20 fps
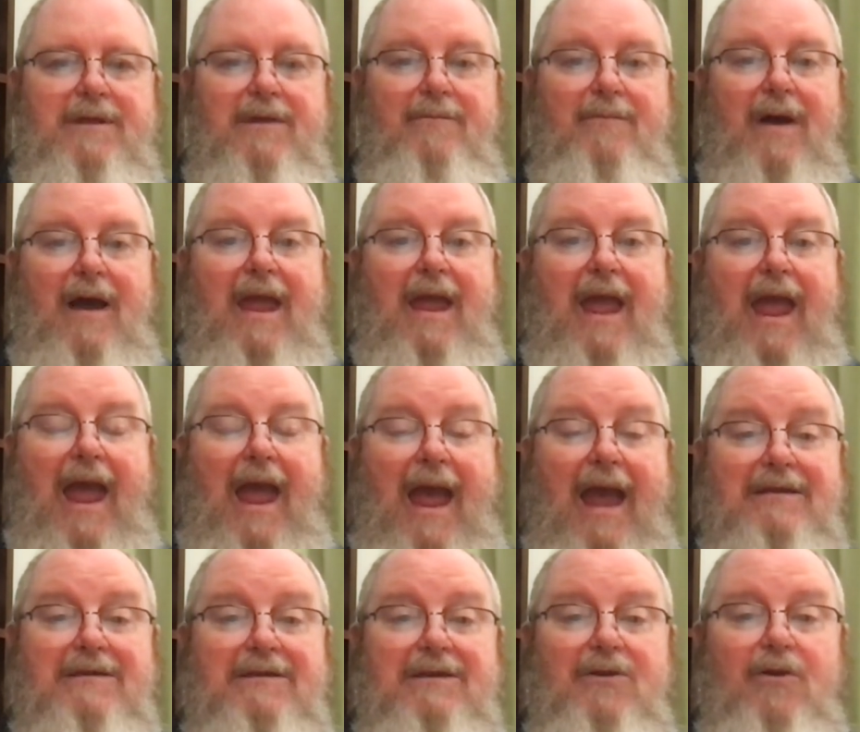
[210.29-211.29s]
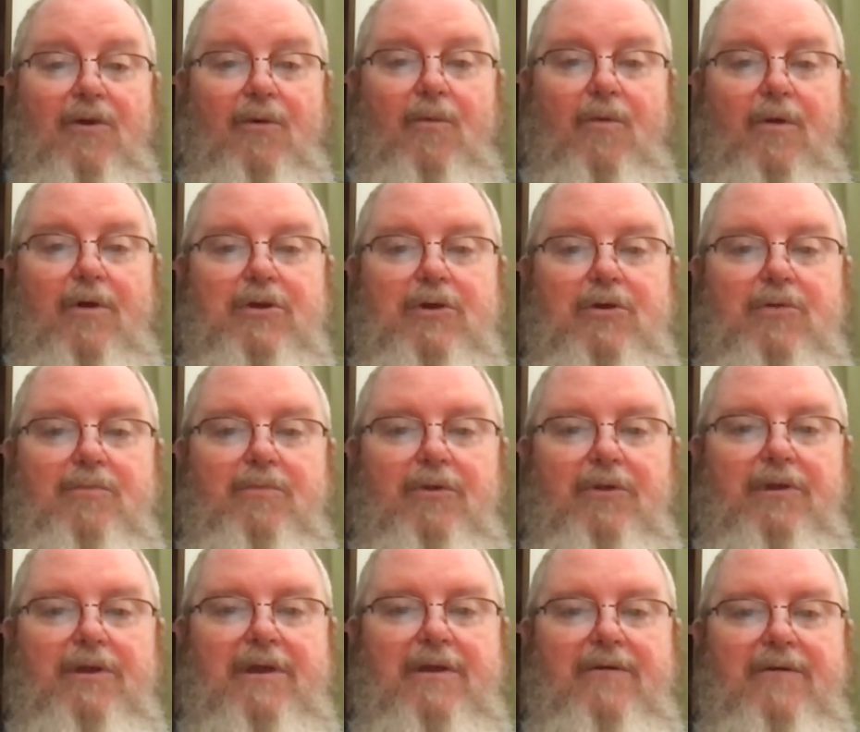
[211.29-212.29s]
that by acting on what you
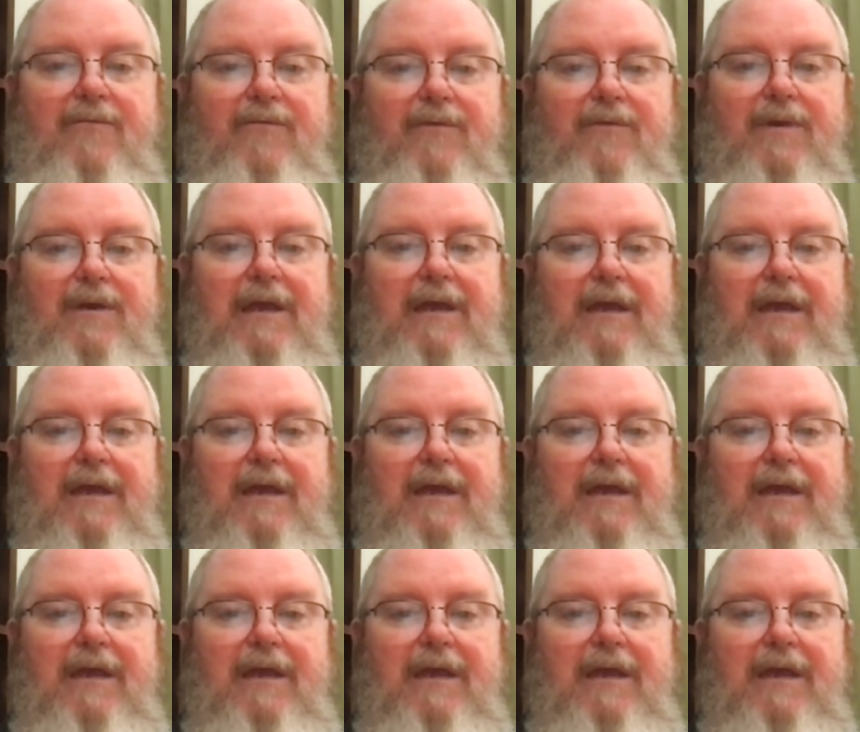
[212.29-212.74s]
believe